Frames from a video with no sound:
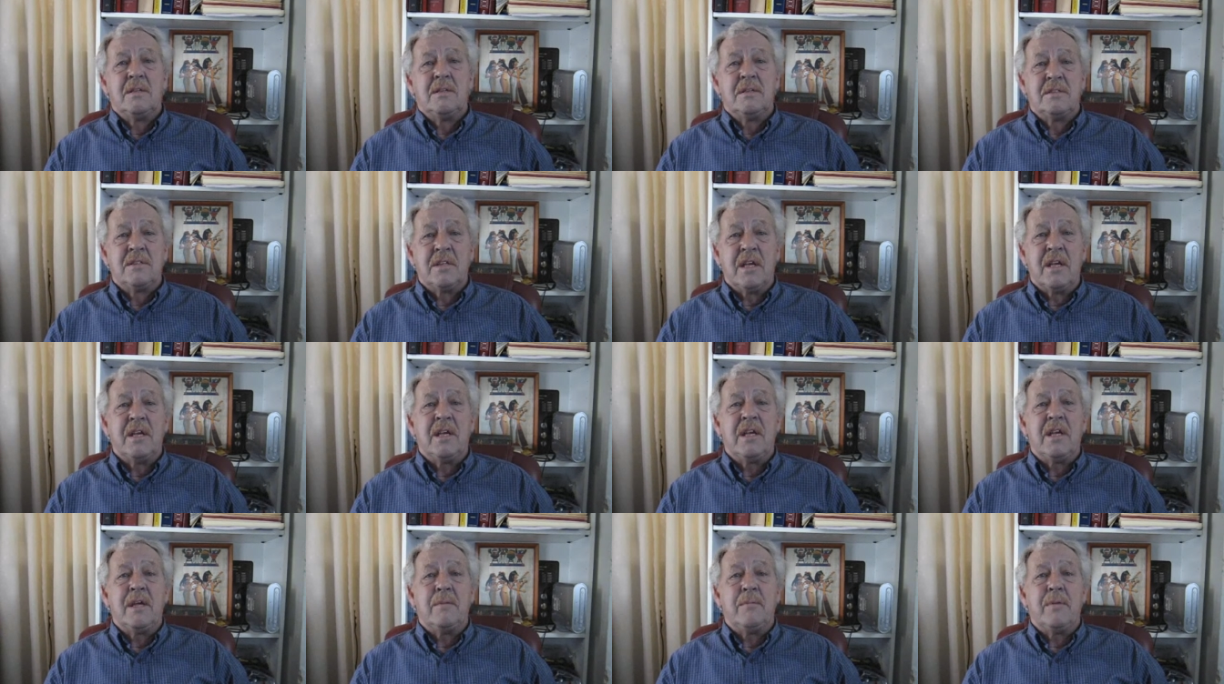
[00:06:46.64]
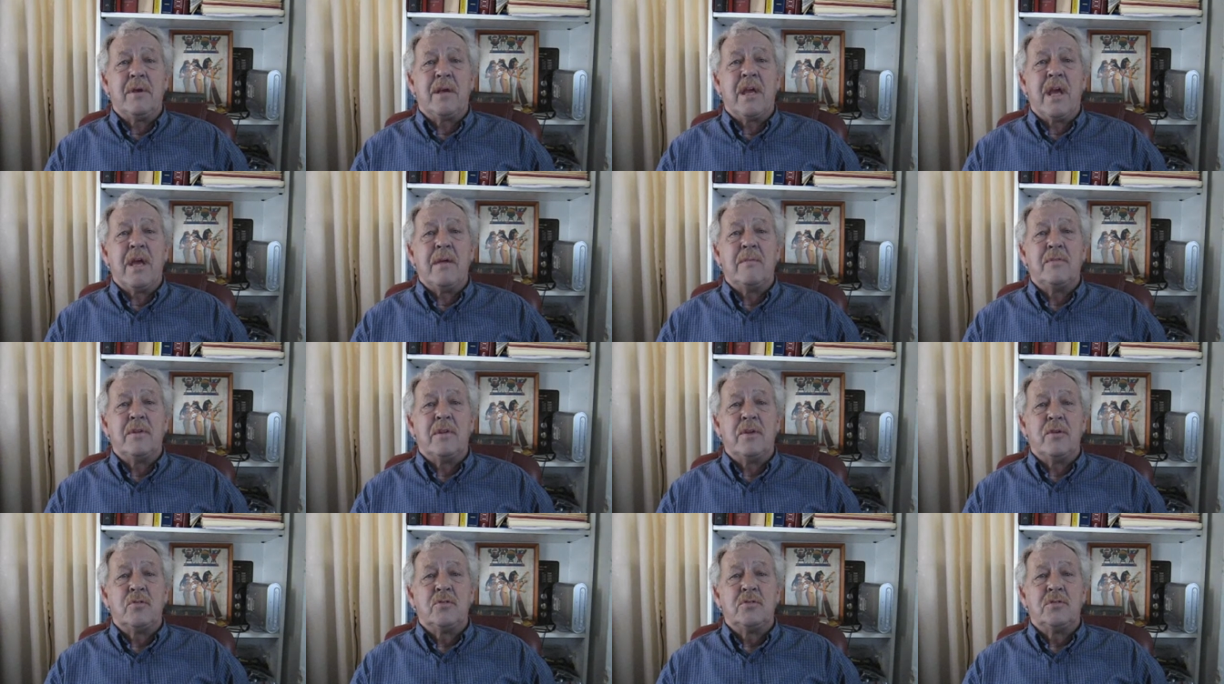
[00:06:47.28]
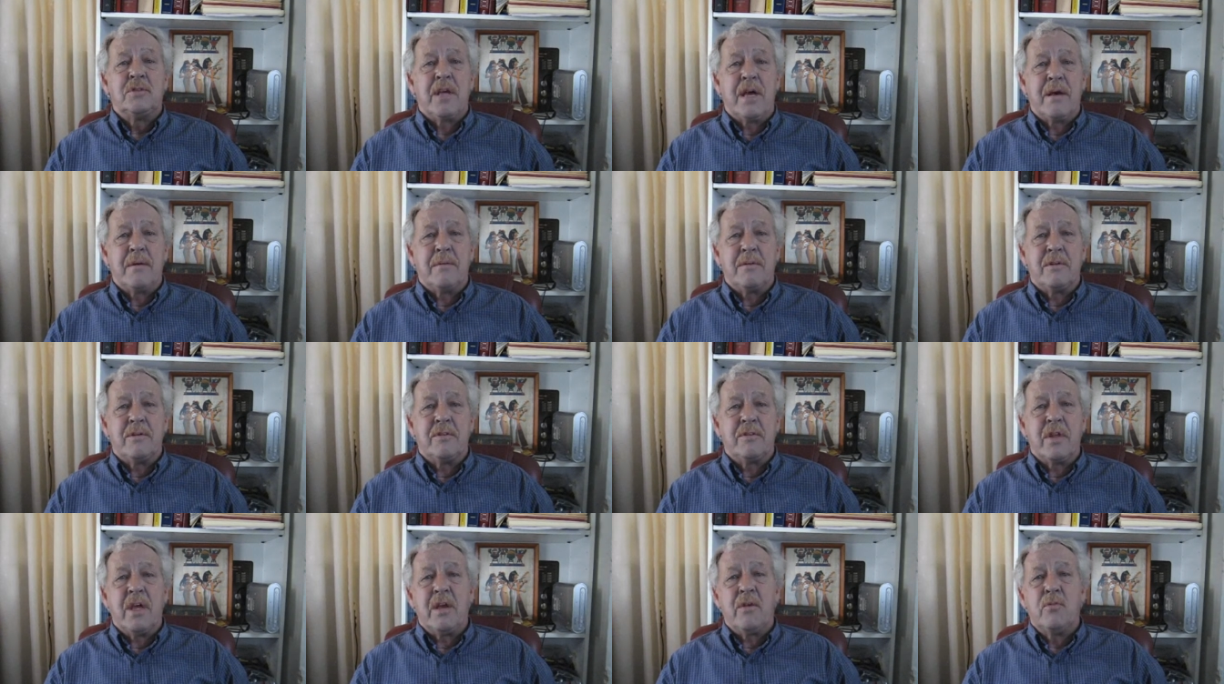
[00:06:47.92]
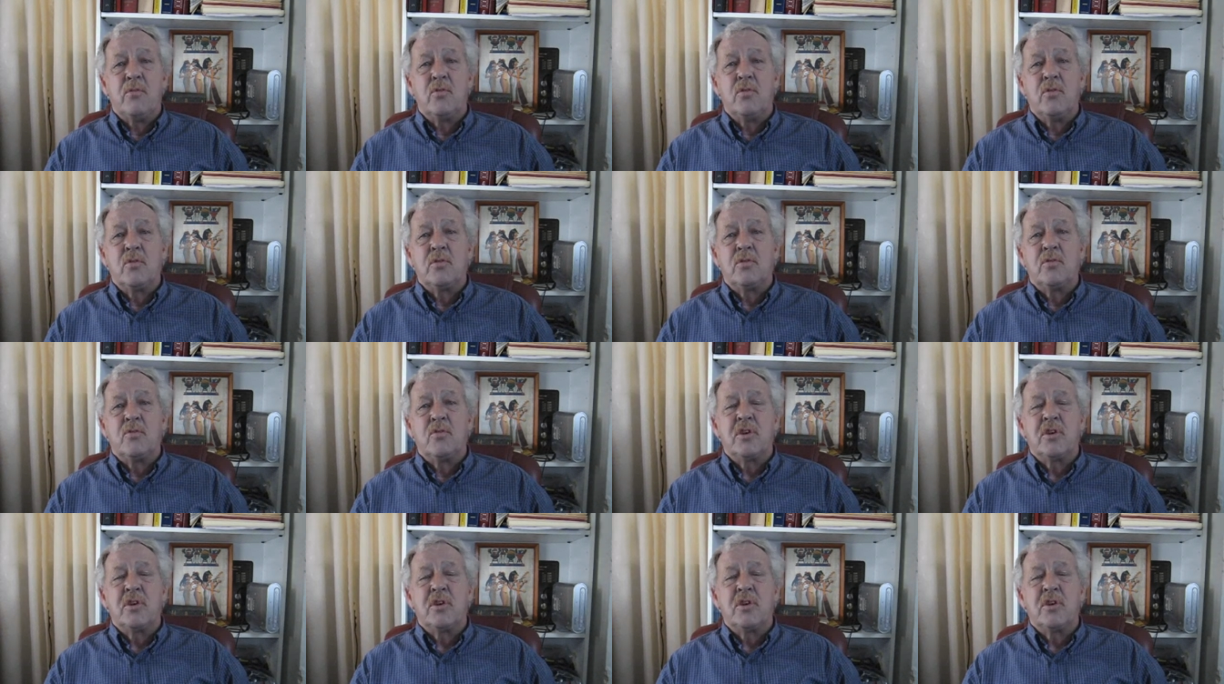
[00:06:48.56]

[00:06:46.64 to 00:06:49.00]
Sunday became the new Sabbath. They ruled,